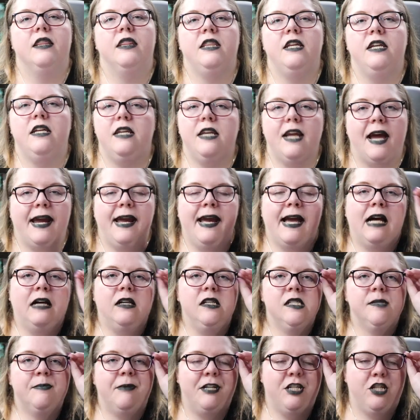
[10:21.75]
The Night
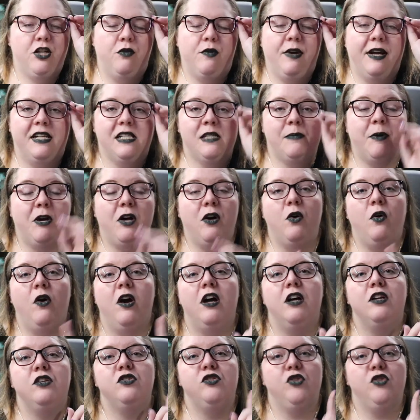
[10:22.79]
House by Jo Nesbo.